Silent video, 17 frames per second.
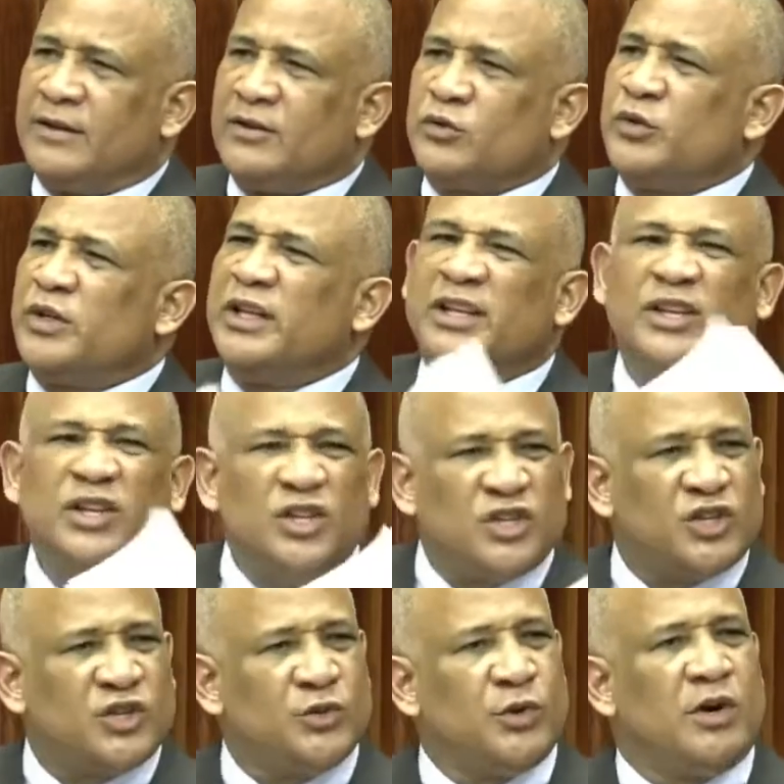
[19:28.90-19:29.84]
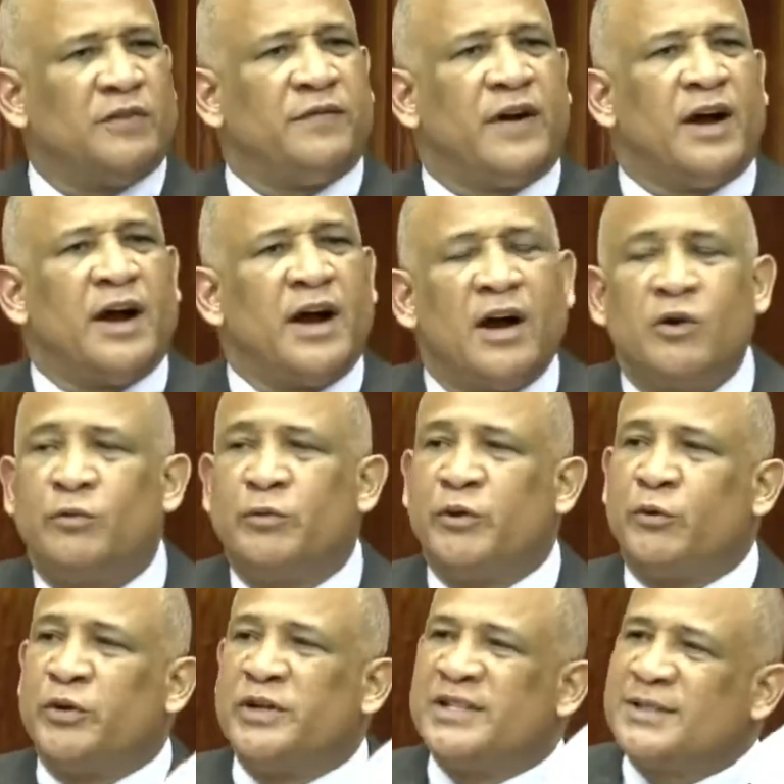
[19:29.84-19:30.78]
to the issue of how
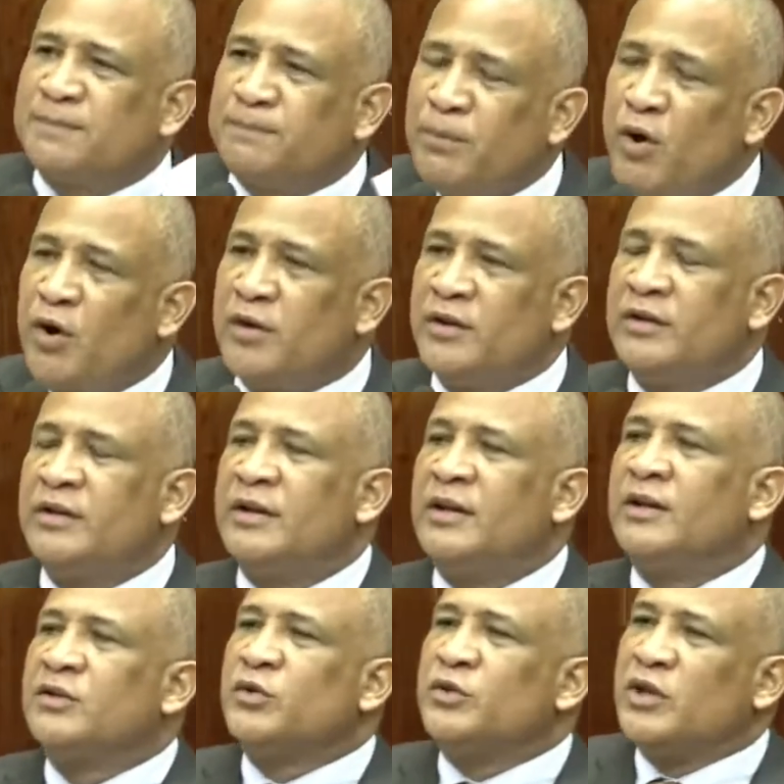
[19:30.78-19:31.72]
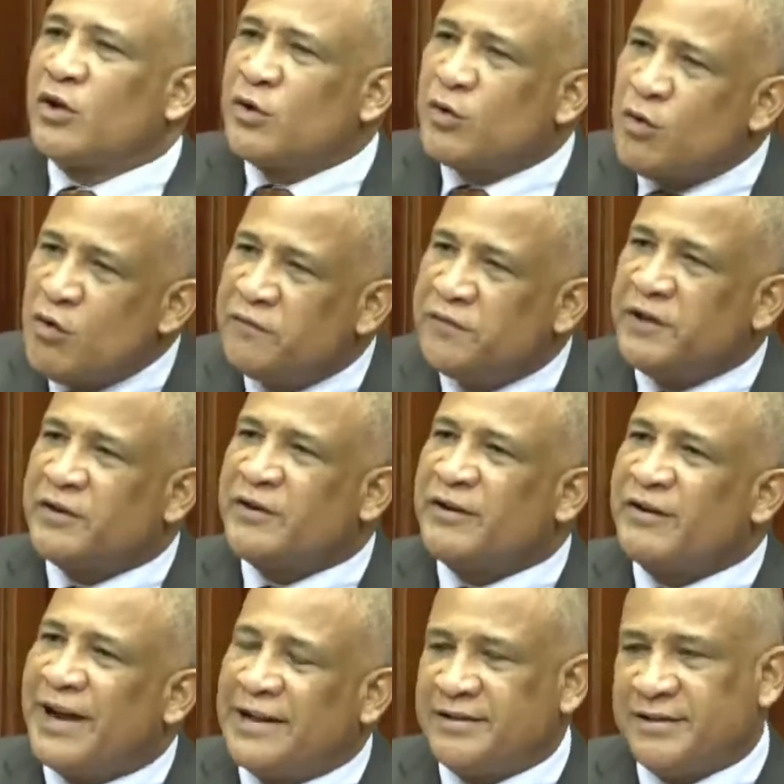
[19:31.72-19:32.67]
we respond to the COVID
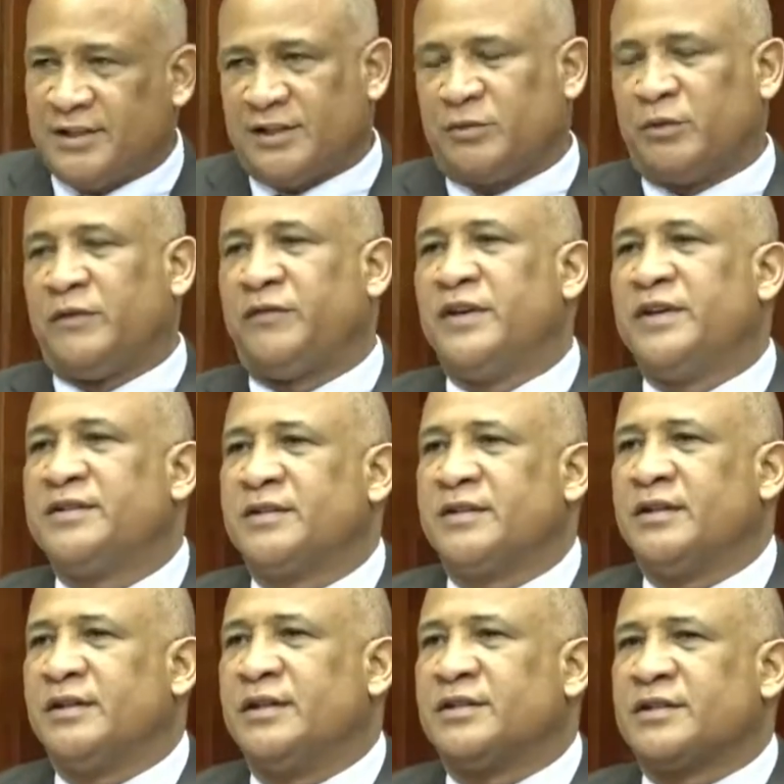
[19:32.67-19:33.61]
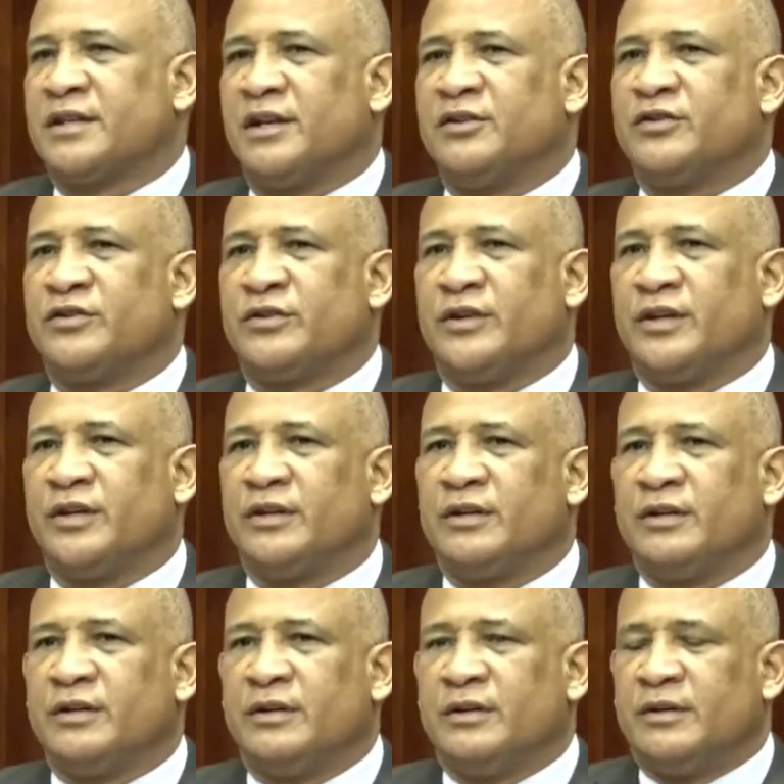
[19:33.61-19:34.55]
crisis we face in this country.
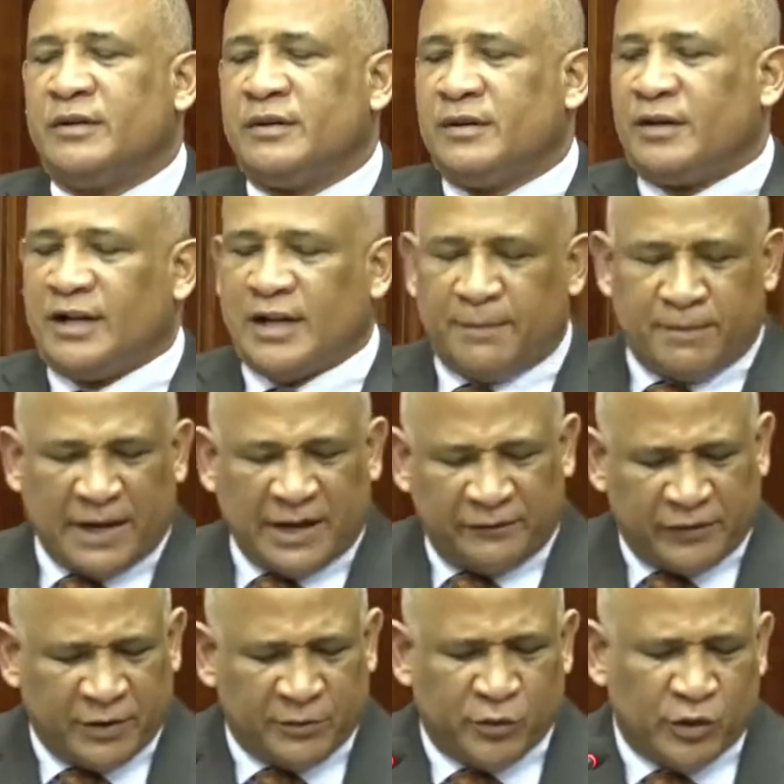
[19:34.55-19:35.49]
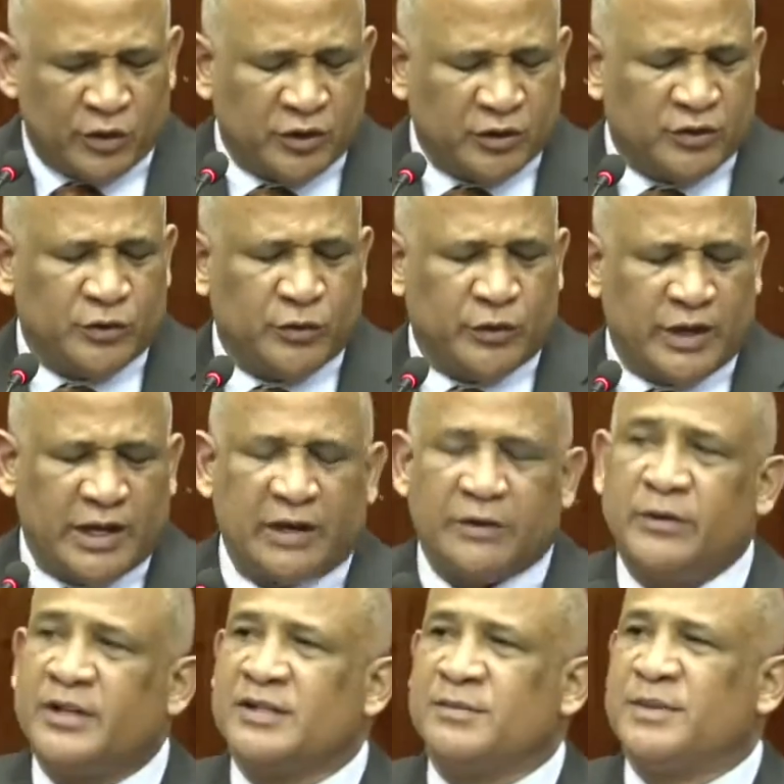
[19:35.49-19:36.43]
And apart from one or two
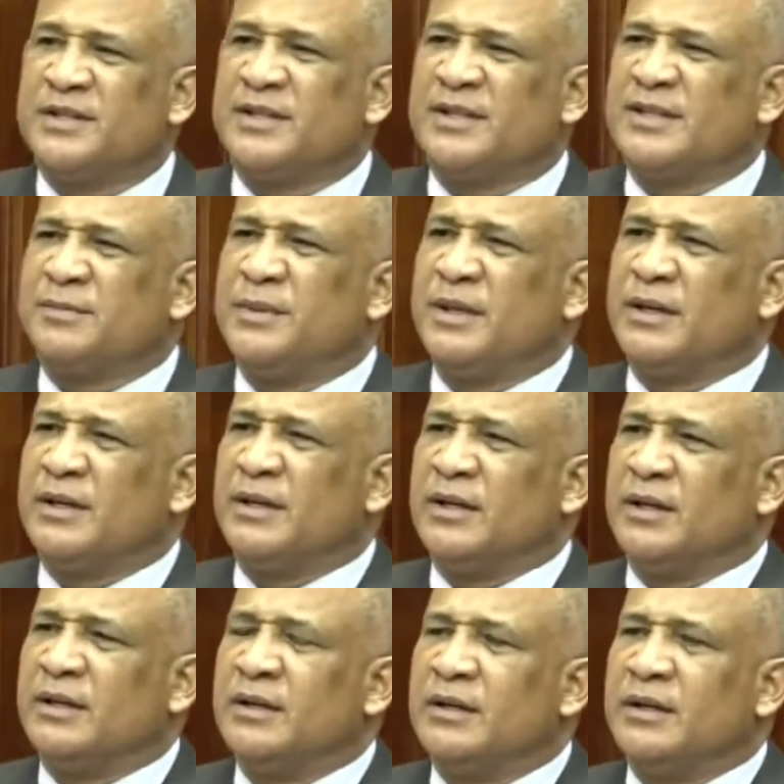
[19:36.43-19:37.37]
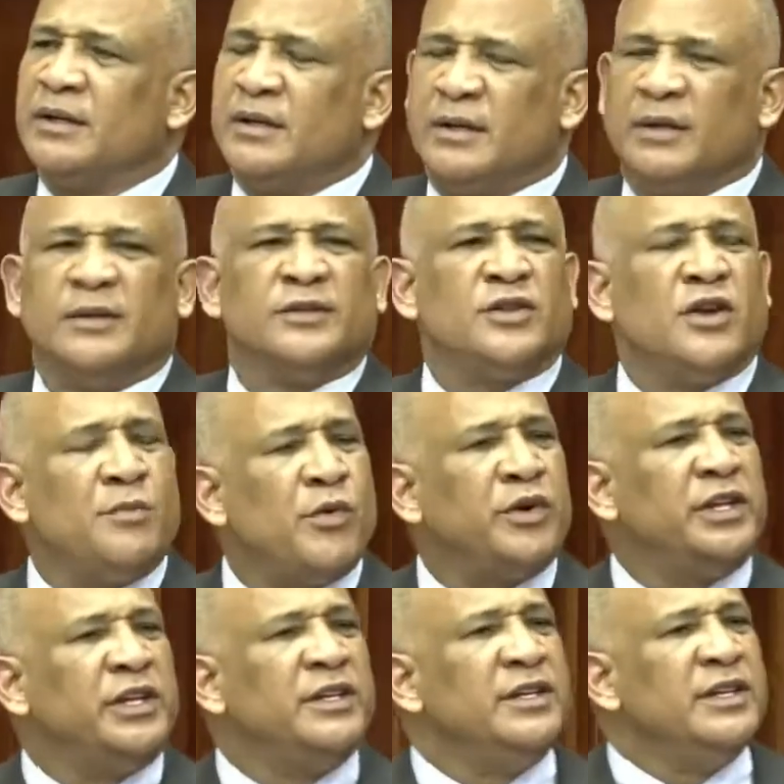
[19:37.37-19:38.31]
errors, Mr. Speaker,
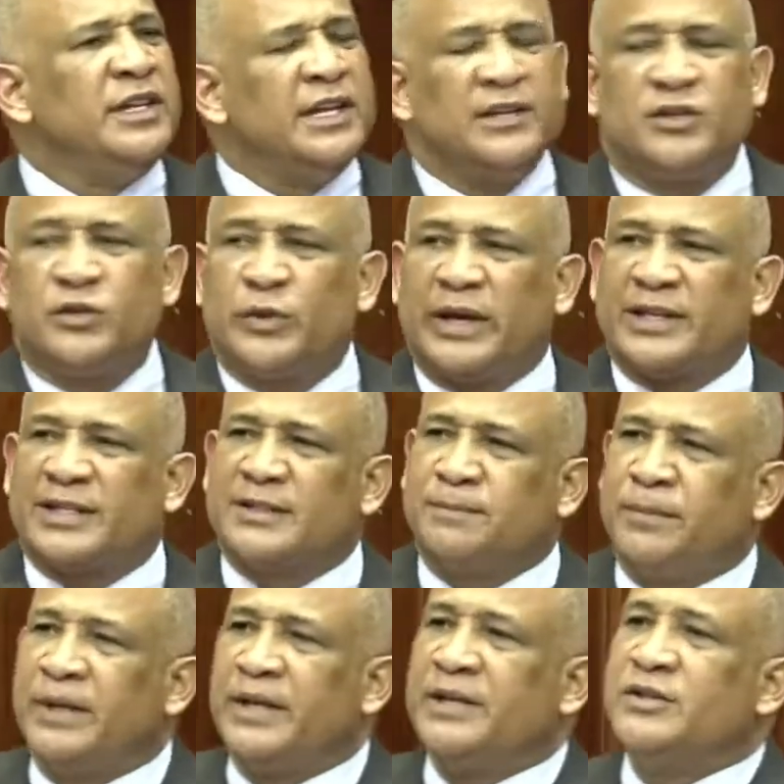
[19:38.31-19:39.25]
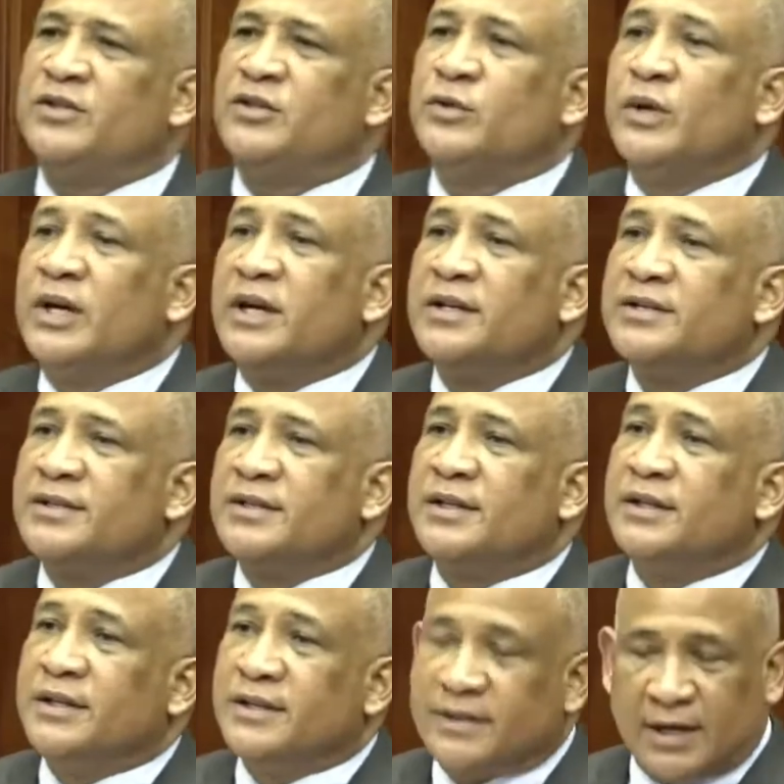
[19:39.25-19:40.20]
somebody needs to explain to us
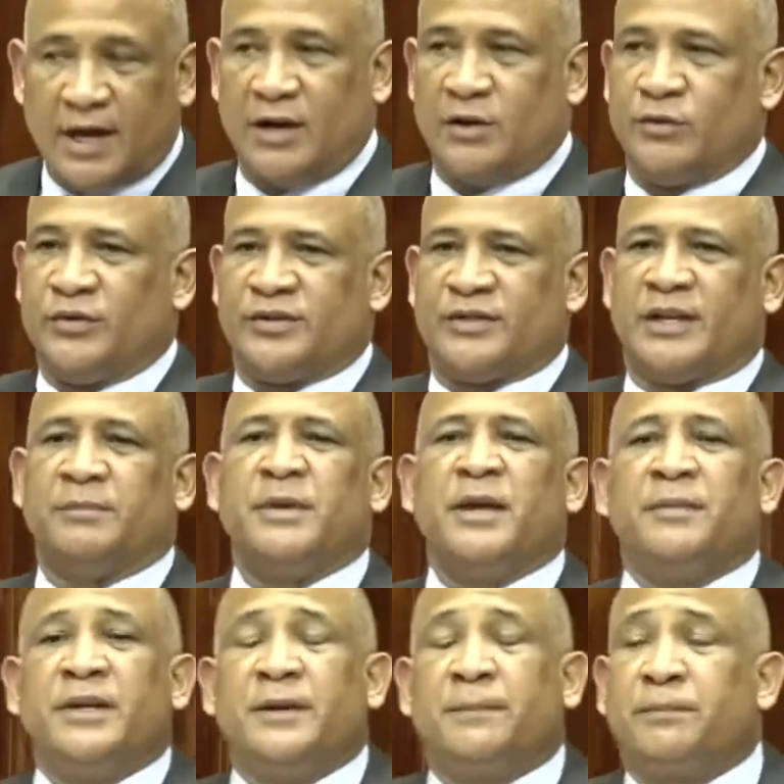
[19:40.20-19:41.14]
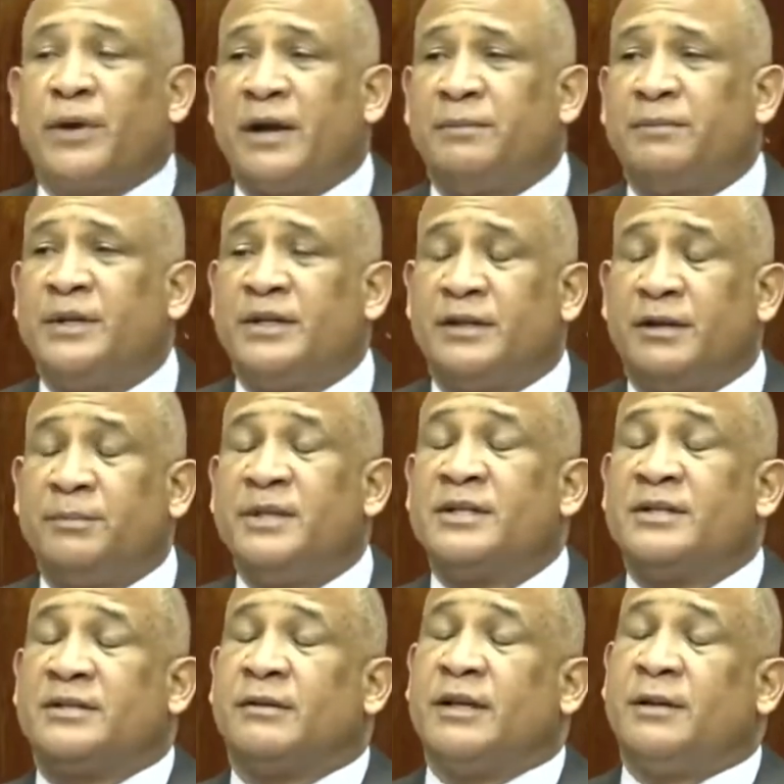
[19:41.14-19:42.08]
in this House, and maybe the
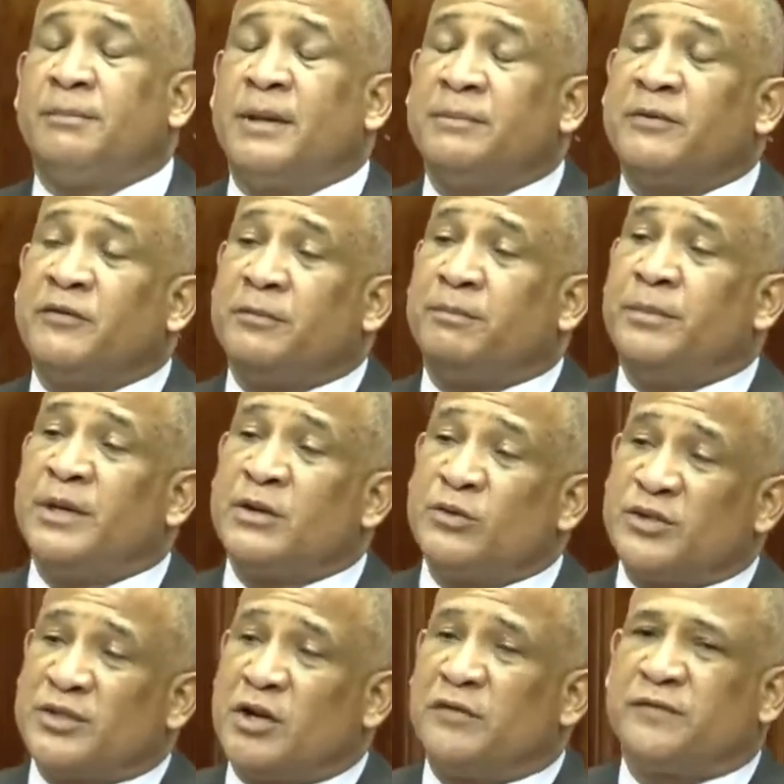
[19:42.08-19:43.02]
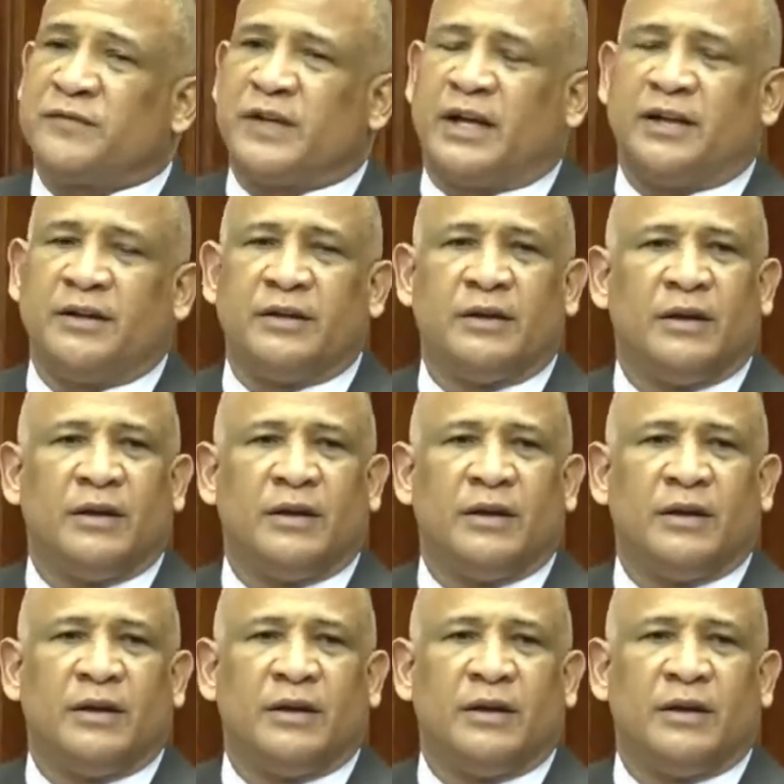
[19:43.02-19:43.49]
member of Microsoft can,